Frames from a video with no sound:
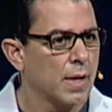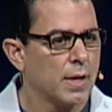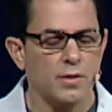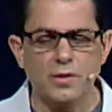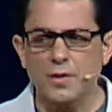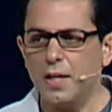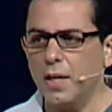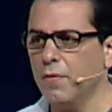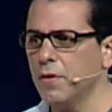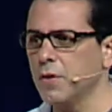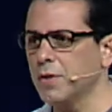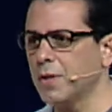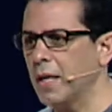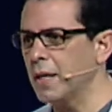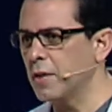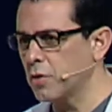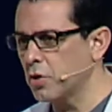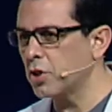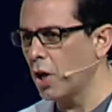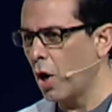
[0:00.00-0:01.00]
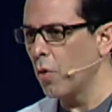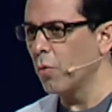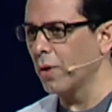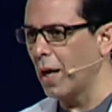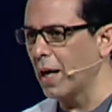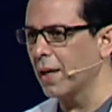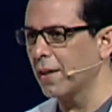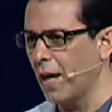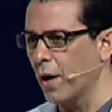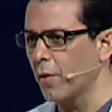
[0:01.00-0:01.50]
Stephen's getting stoned
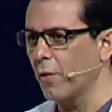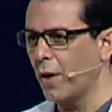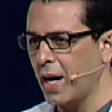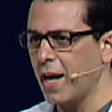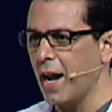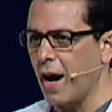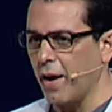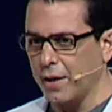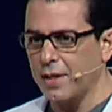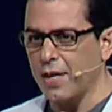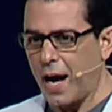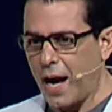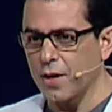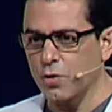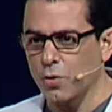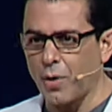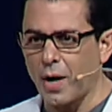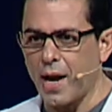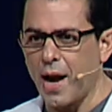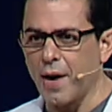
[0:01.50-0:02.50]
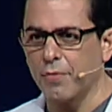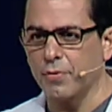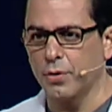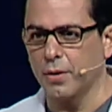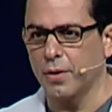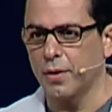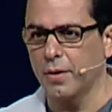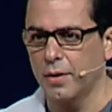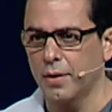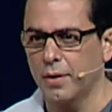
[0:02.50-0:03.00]
like that right now. He dies right
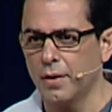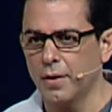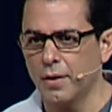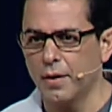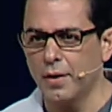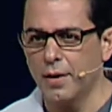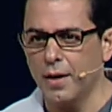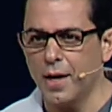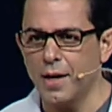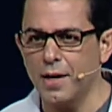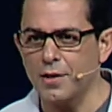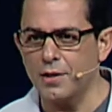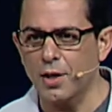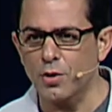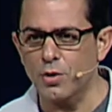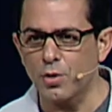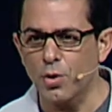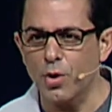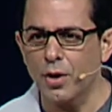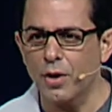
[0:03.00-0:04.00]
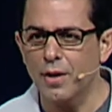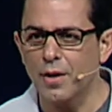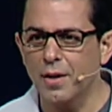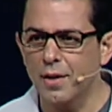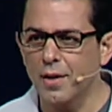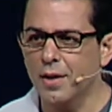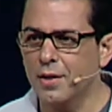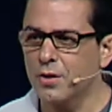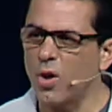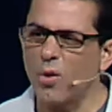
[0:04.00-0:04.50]
after it. And he says, Lord,
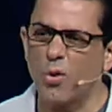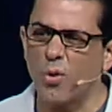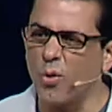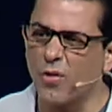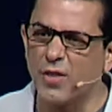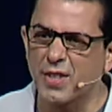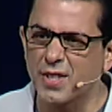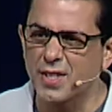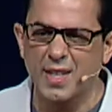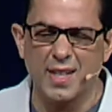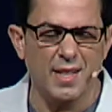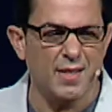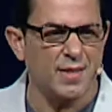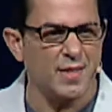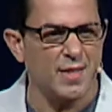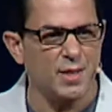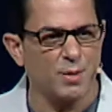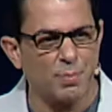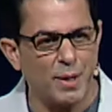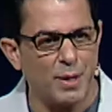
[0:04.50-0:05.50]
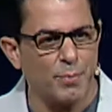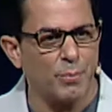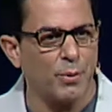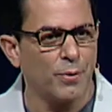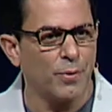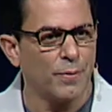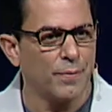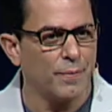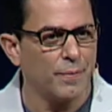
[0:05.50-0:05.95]
don't hold this against these people.